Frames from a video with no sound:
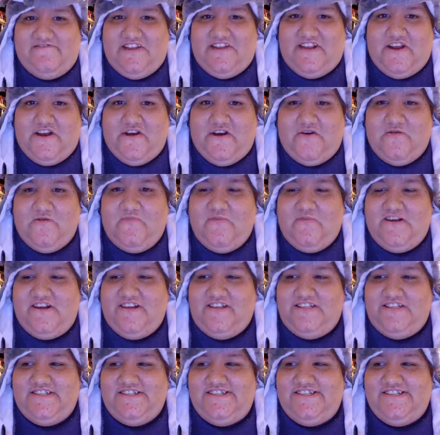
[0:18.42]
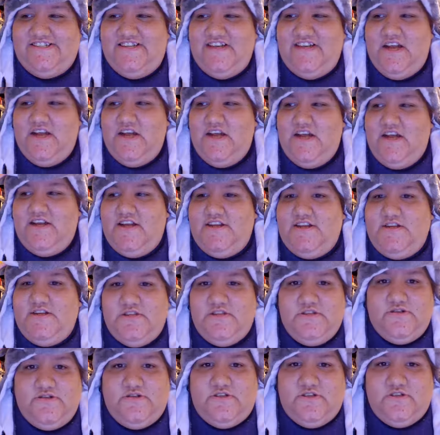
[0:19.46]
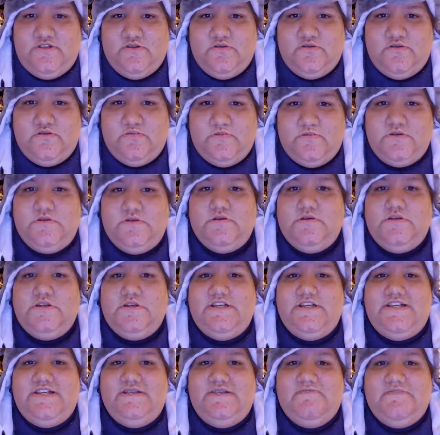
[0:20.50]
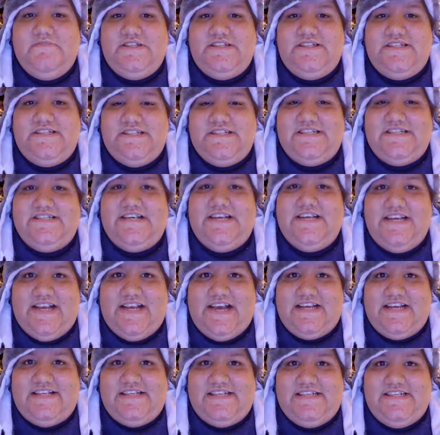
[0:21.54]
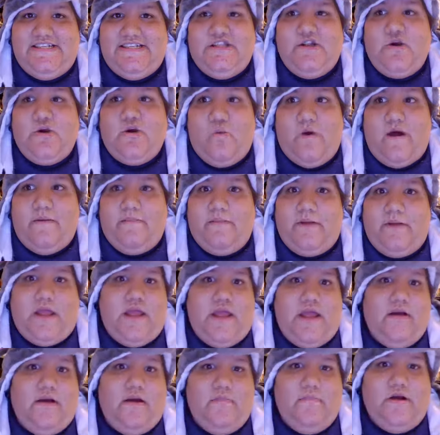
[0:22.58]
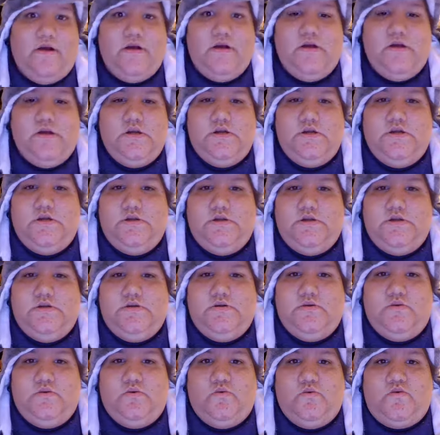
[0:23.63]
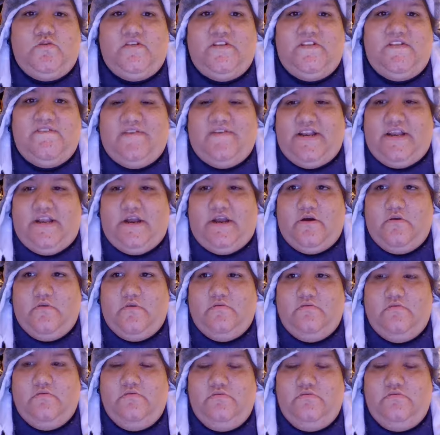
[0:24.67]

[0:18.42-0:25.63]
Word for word: video because YouTube keeps disconnecting the webcam or the video,